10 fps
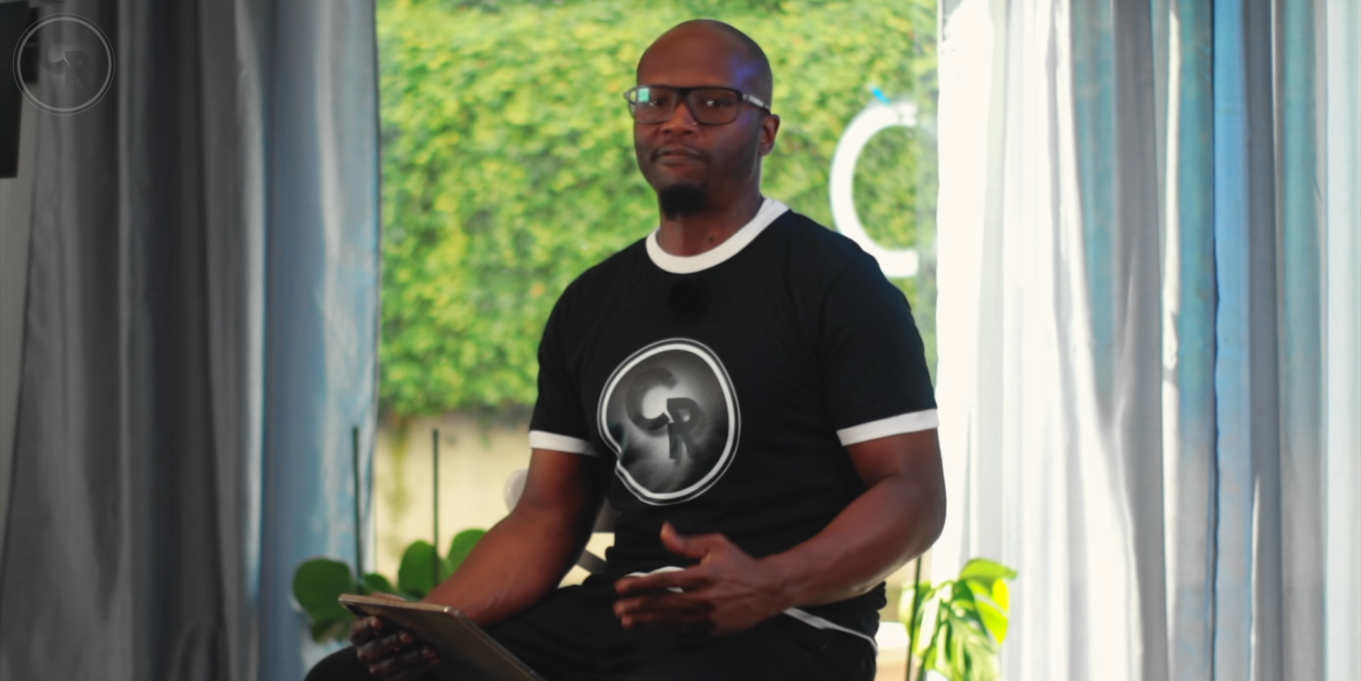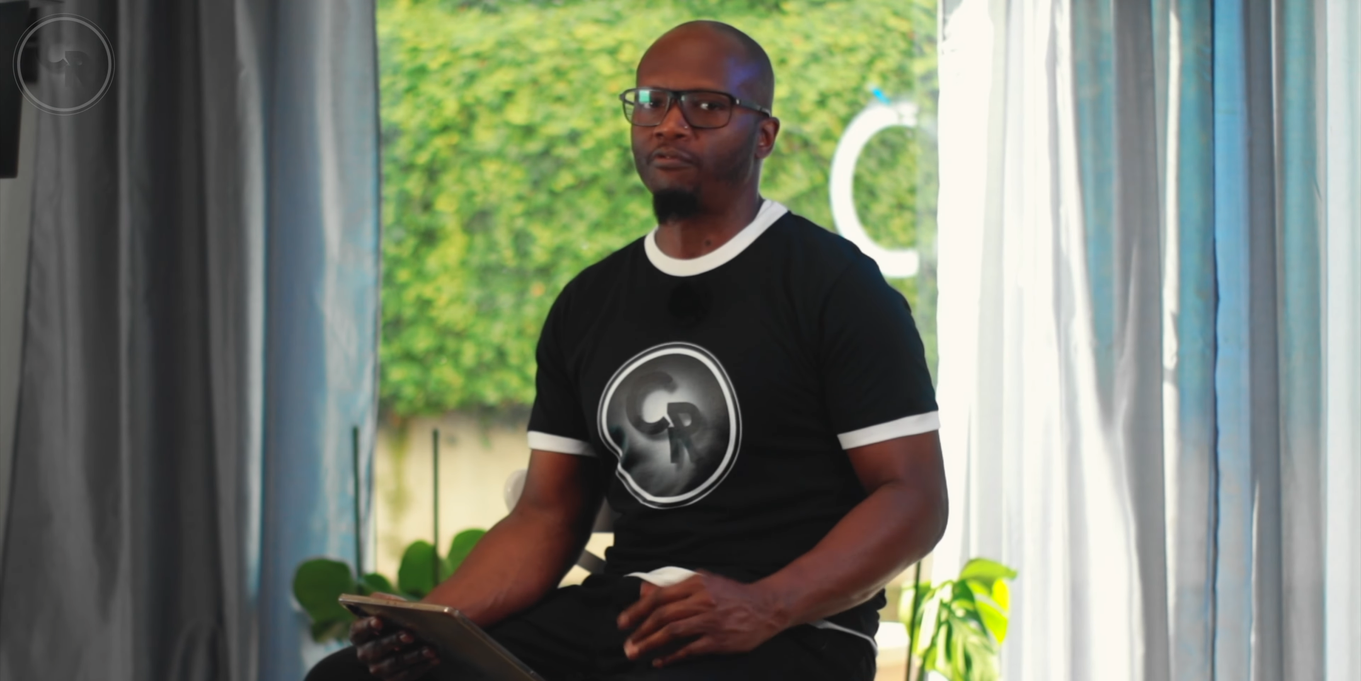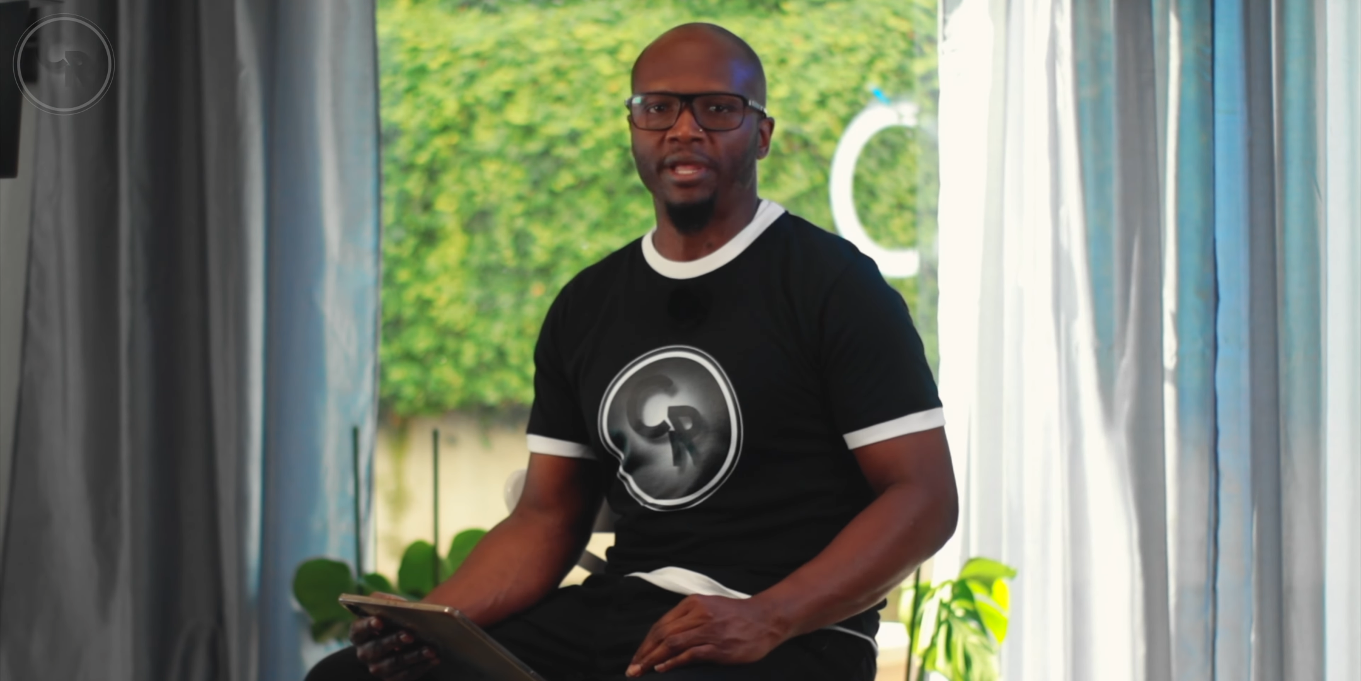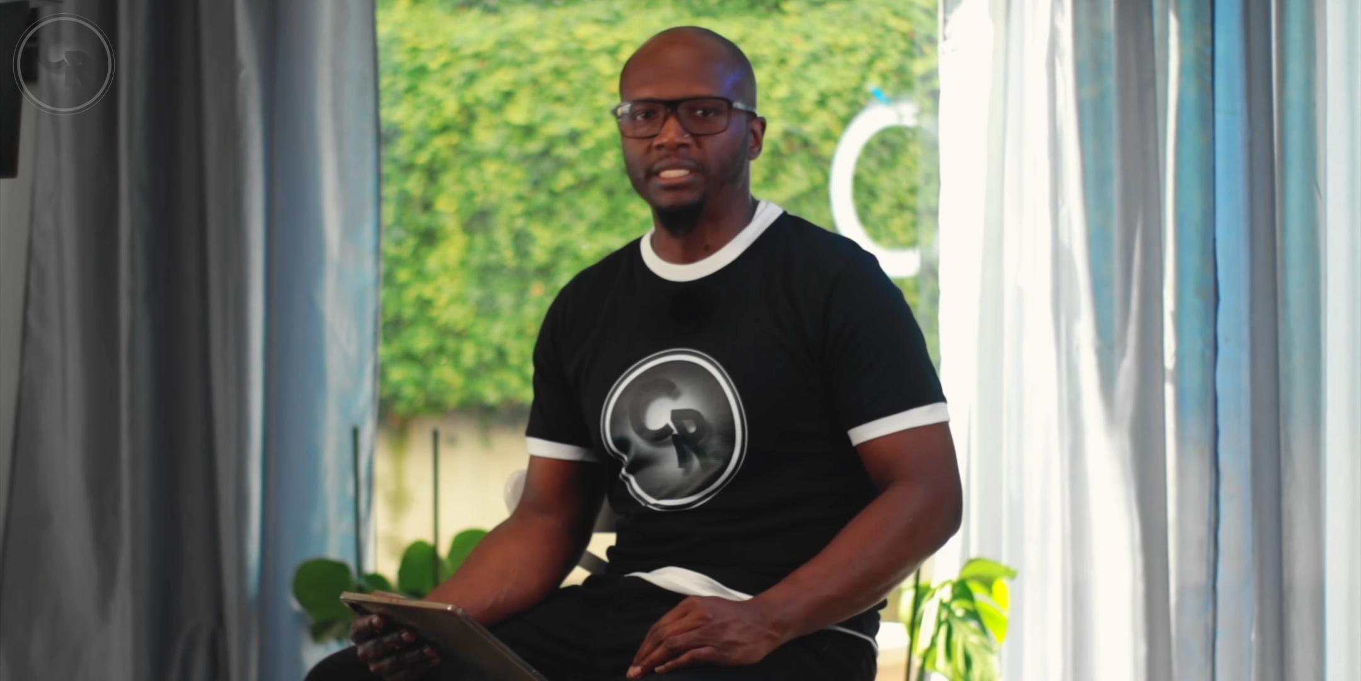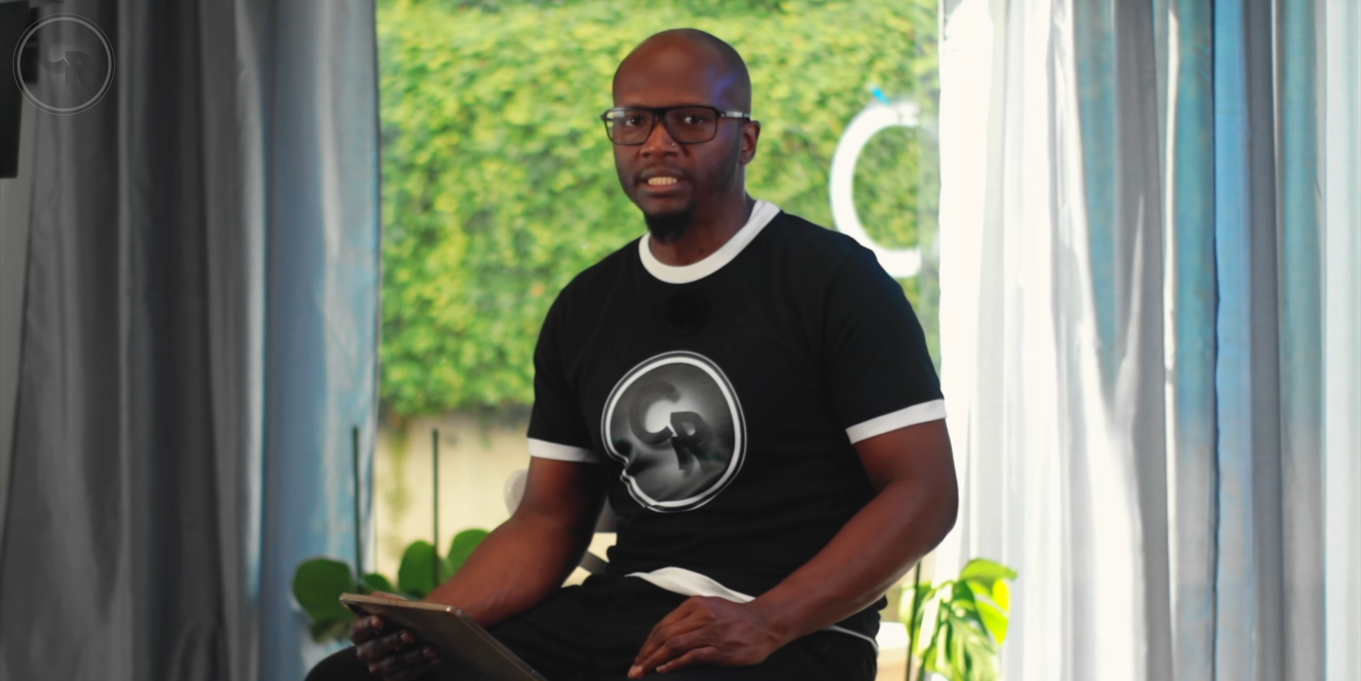
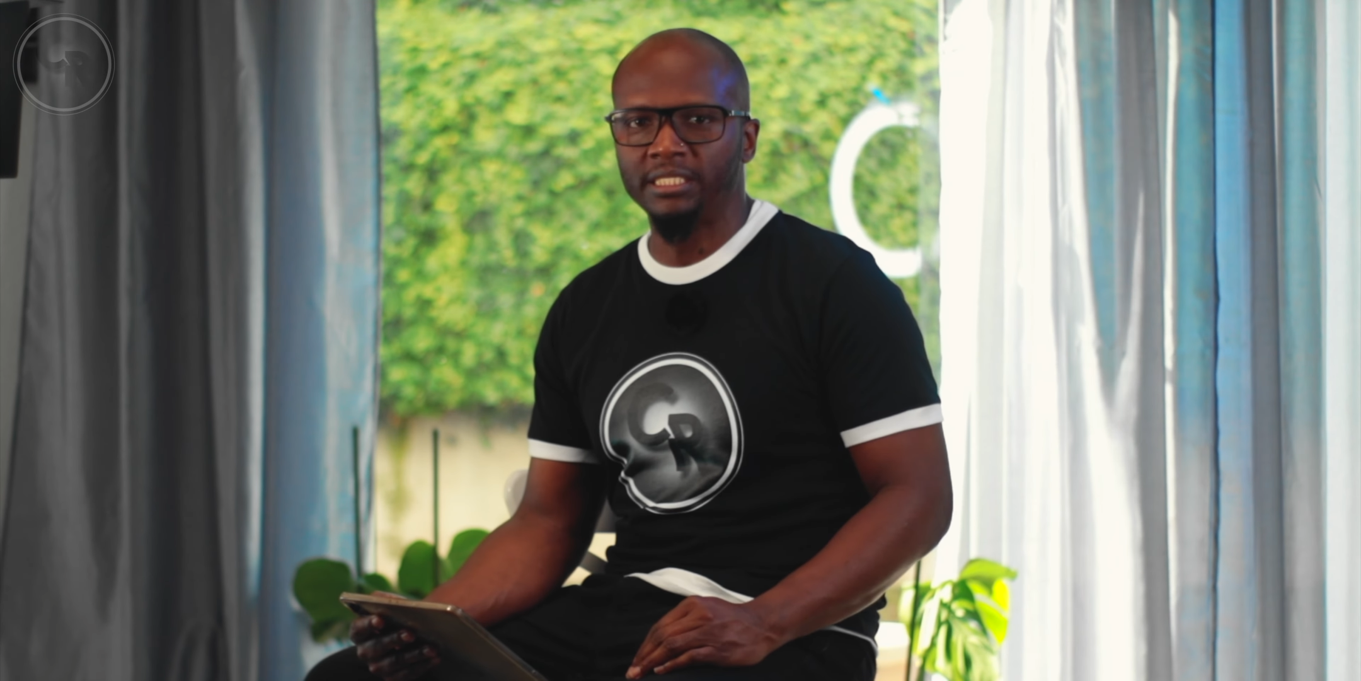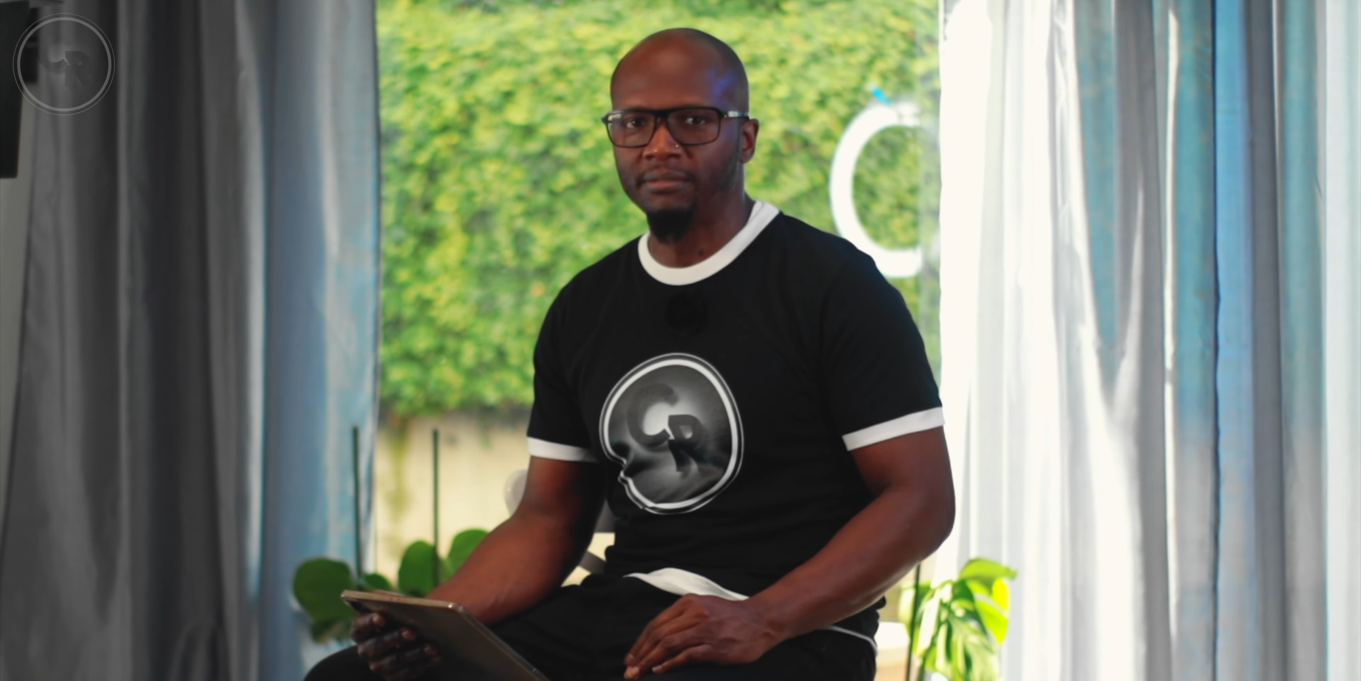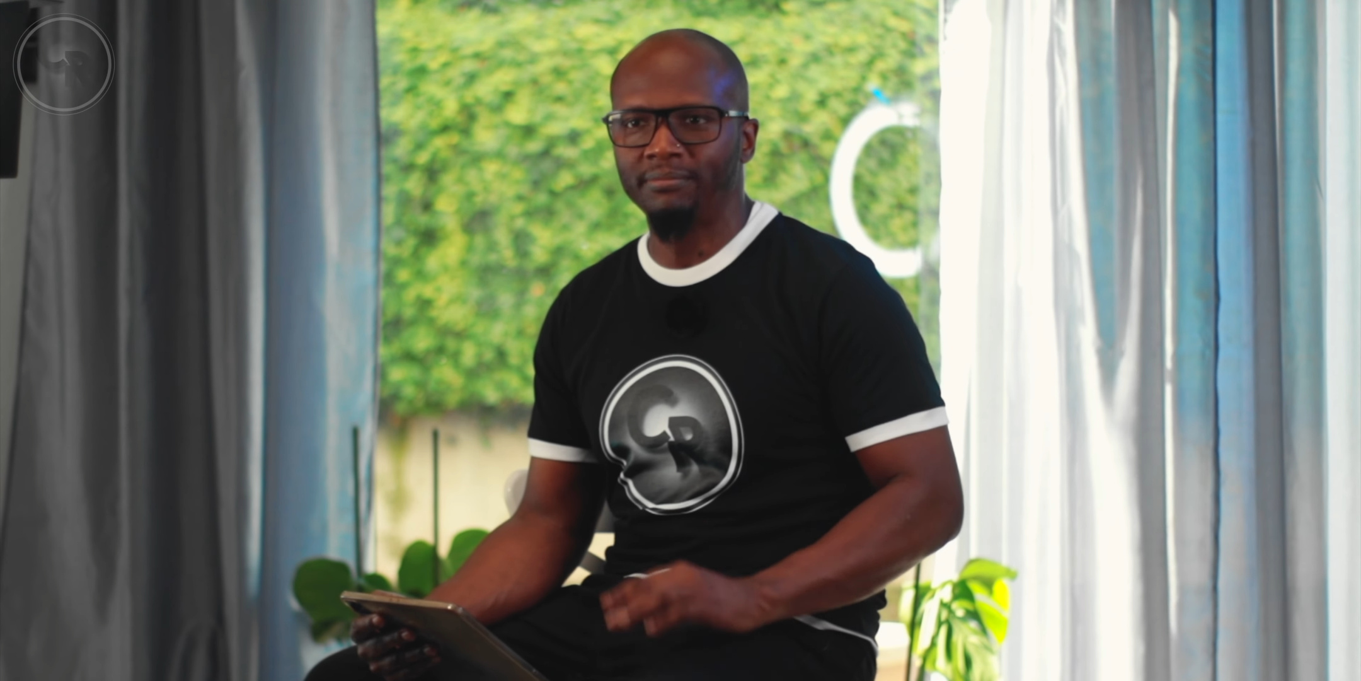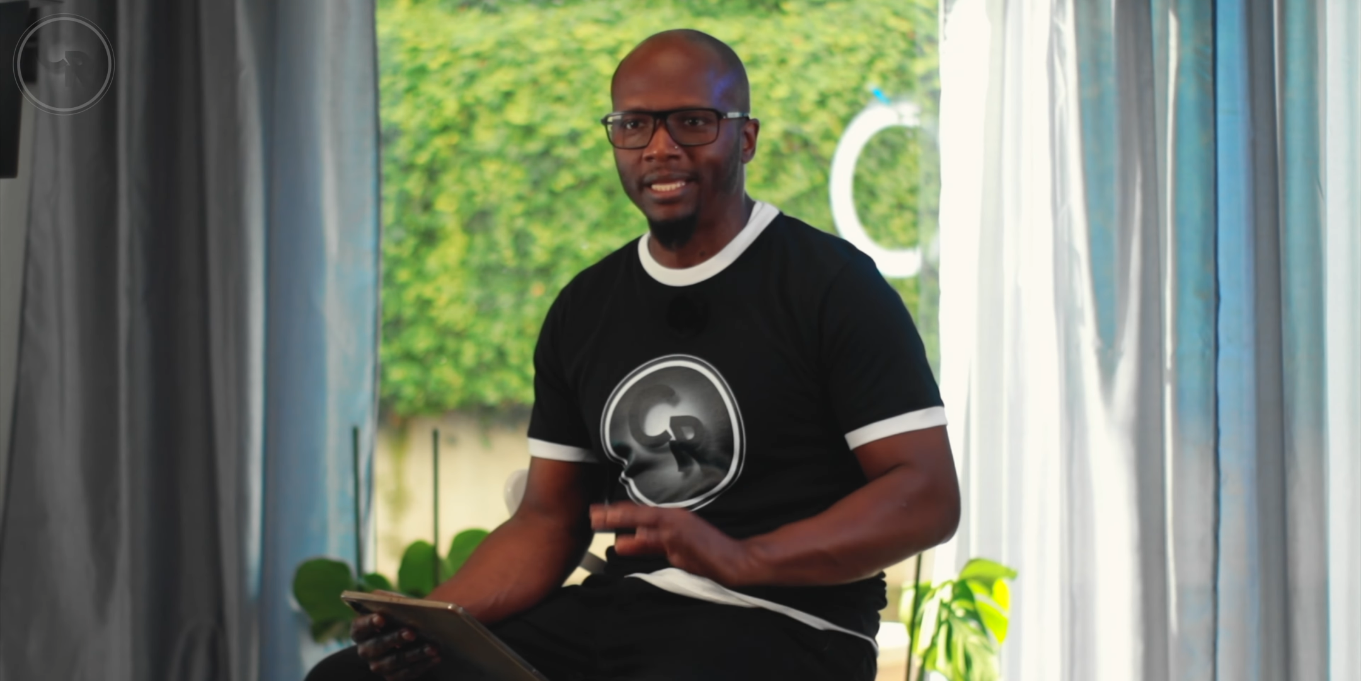racism